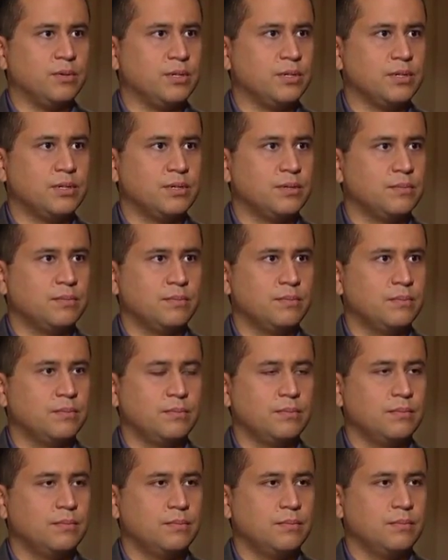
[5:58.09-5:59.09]
was
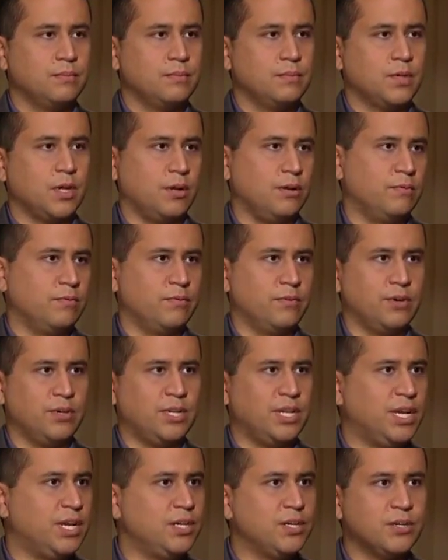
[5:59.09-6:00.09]

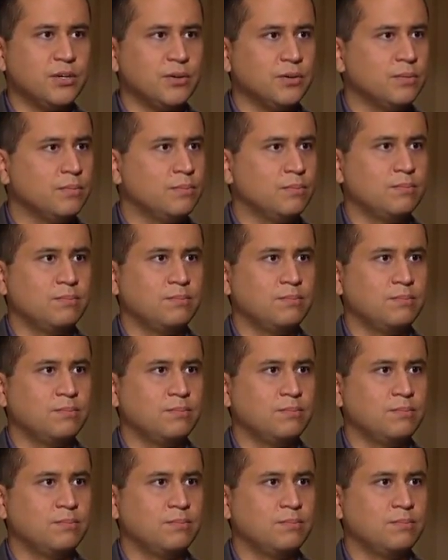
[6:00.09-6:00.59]
confrontational.